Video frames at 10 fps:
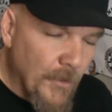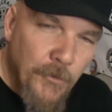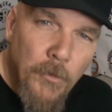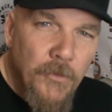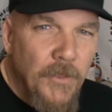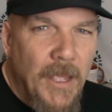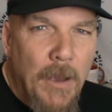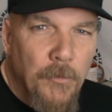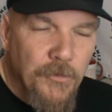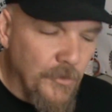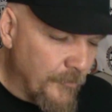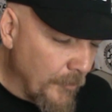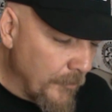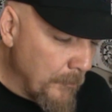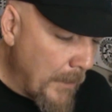Now, the only thing I was
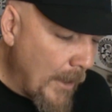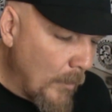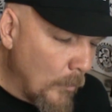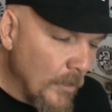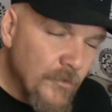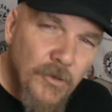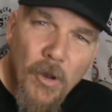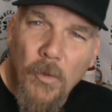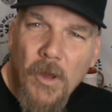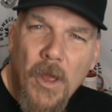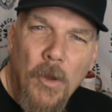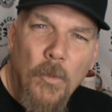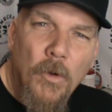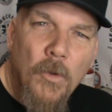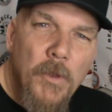concerned about was, you know,
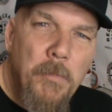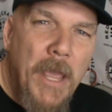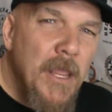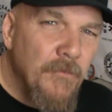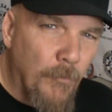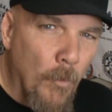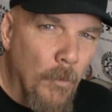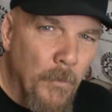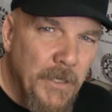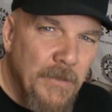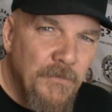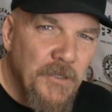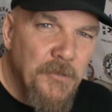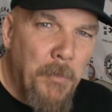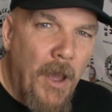what are we paying for when we get
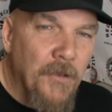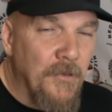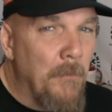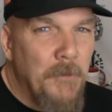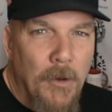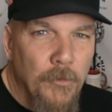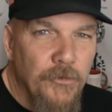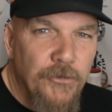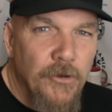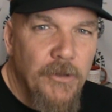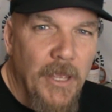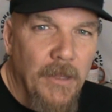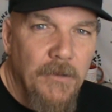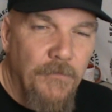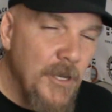these spots? I'm not really sure
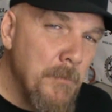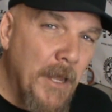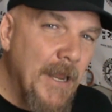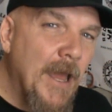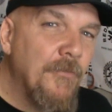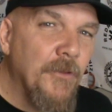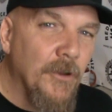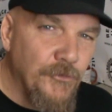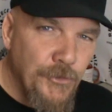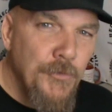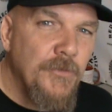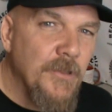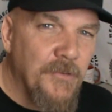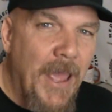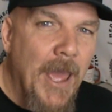yet. If anybody out there has used
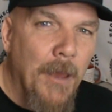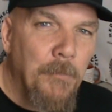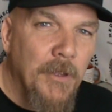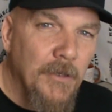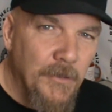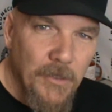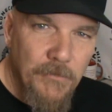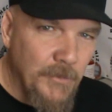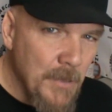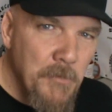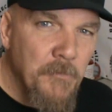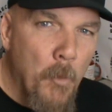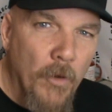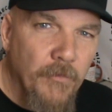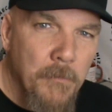this app and can give me
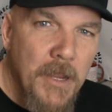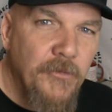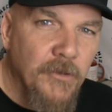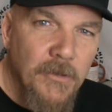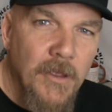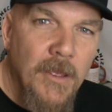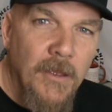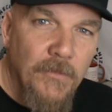more information,